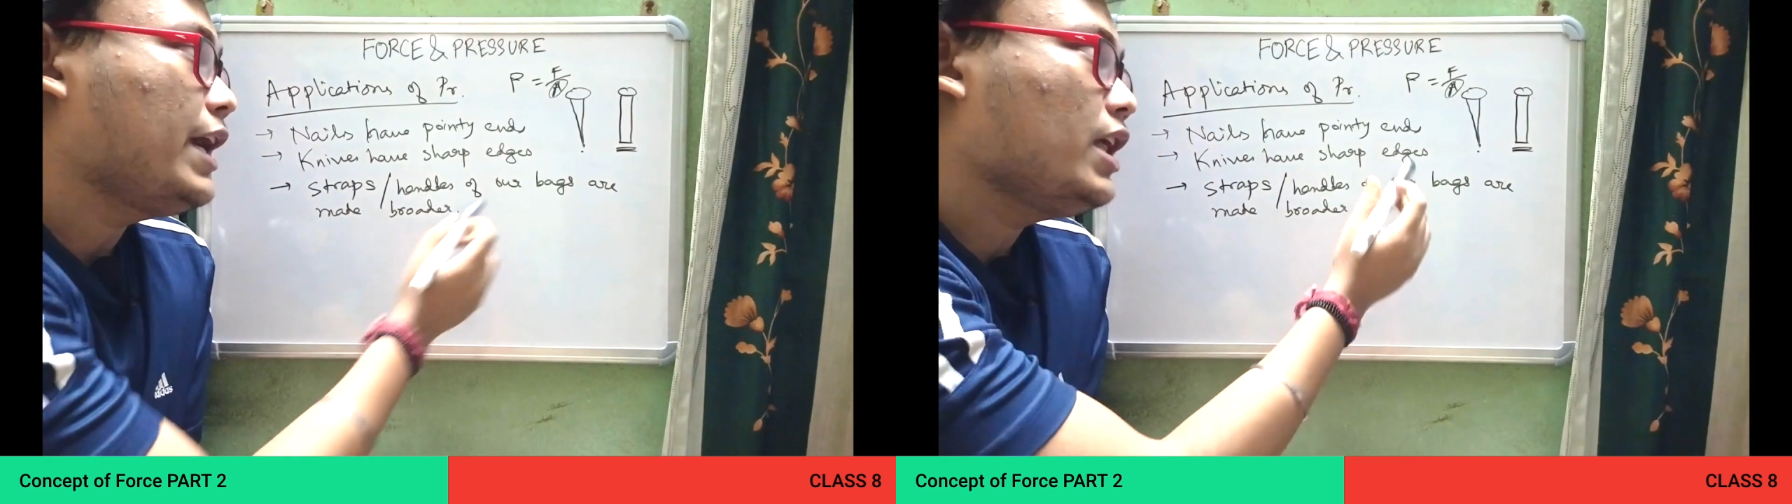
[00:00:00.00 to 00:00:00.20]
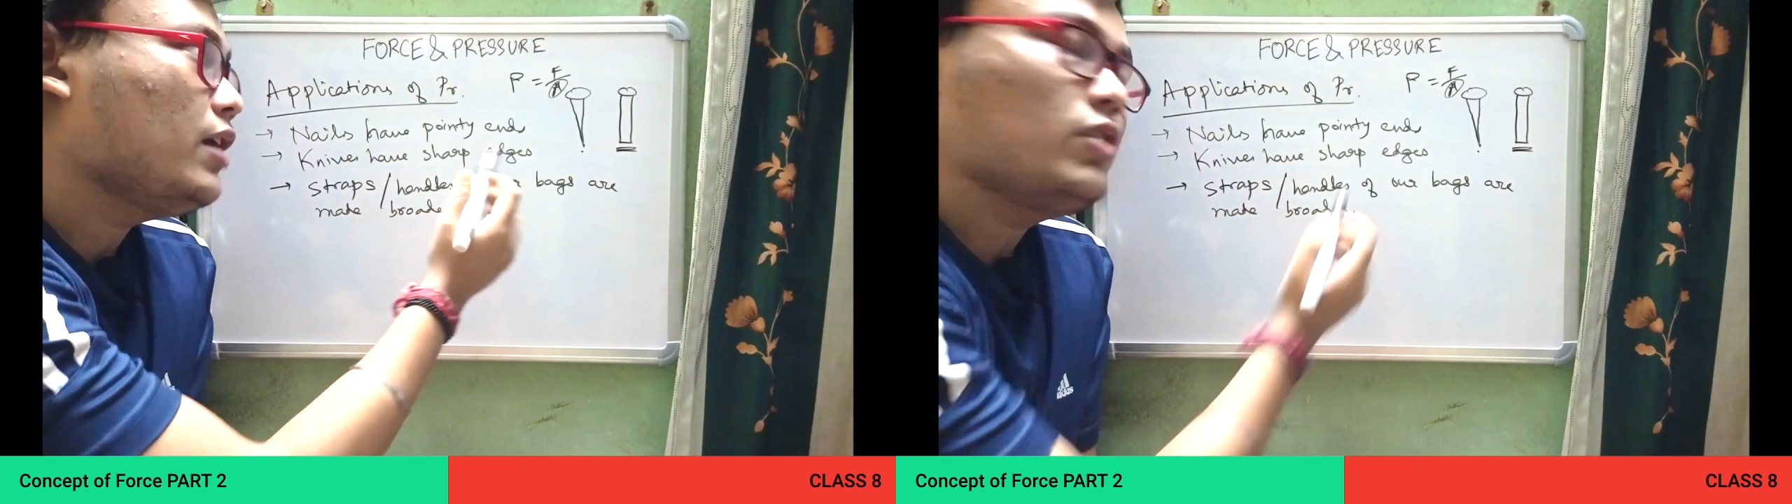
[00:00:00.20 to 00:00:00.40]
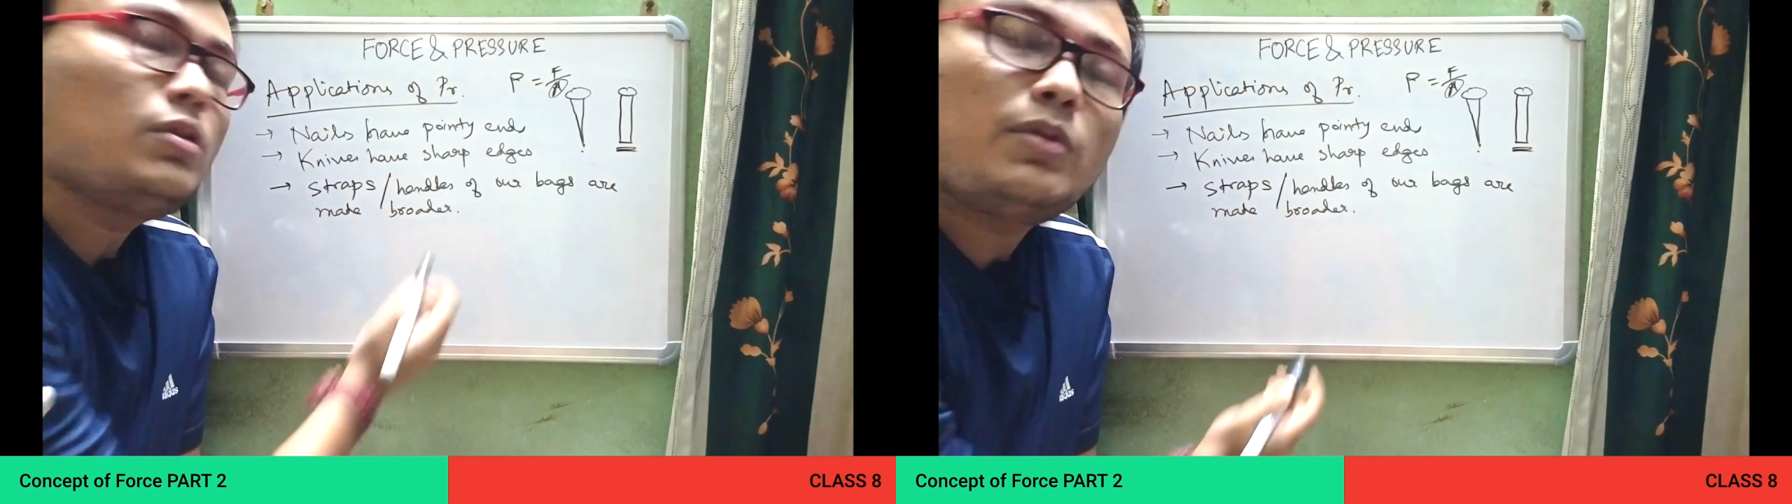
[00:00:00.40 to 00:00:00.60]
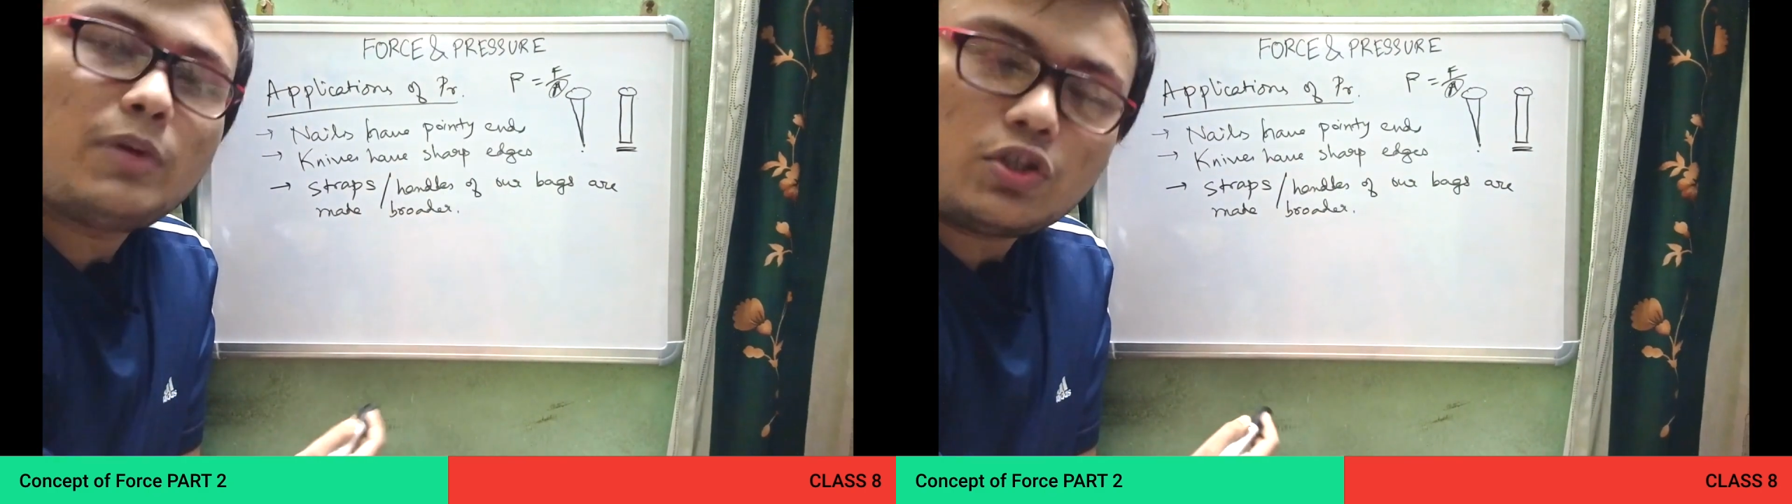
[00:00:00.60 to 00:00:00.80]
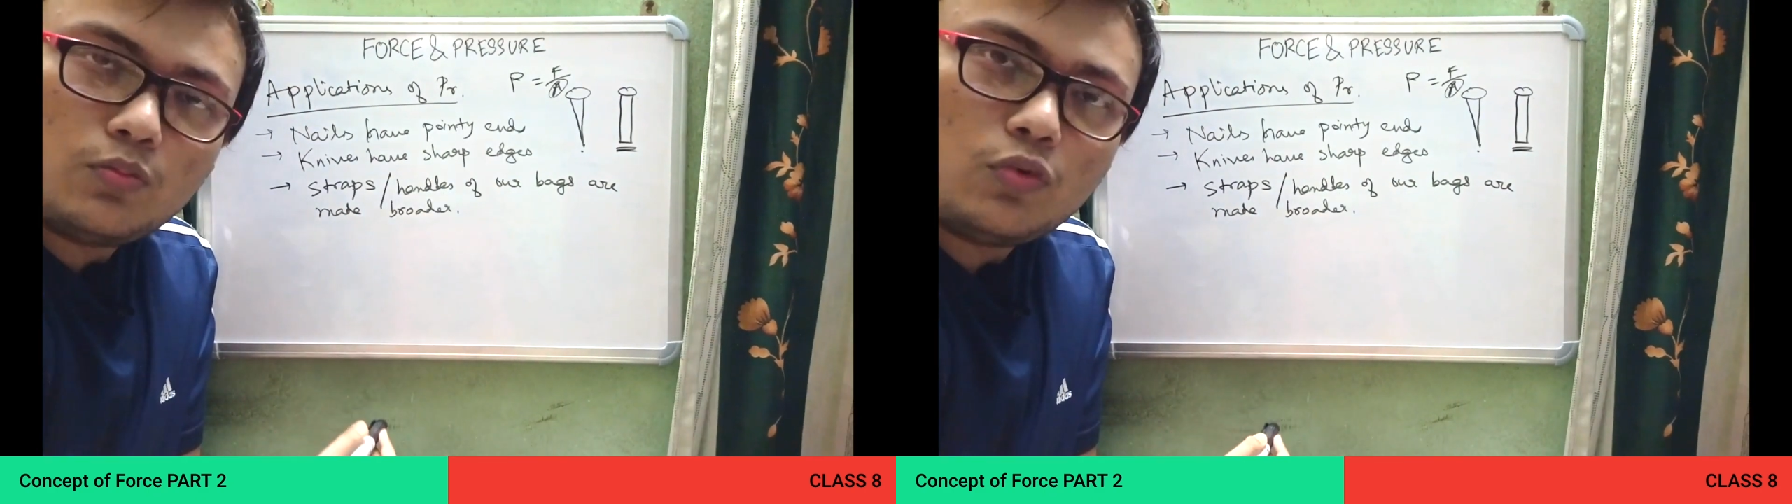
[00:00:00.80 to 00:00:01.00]
area will be
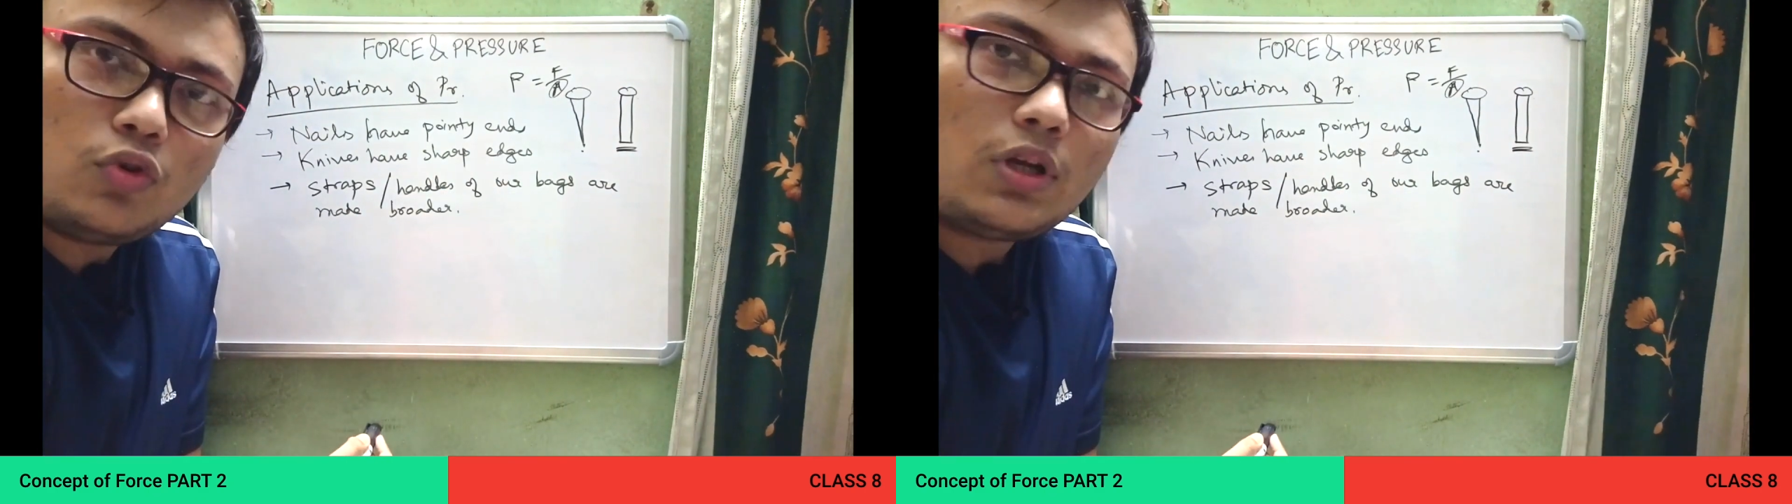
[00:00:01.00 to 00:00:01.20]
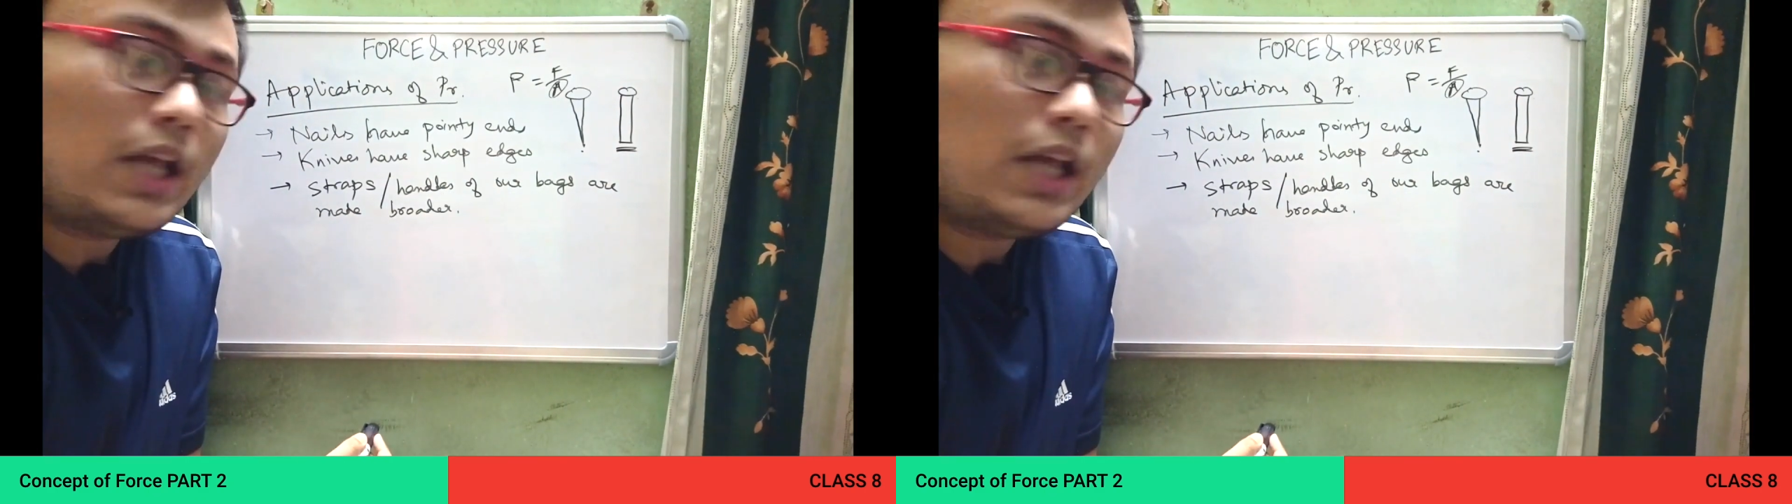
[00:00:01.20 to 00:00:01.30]
much more,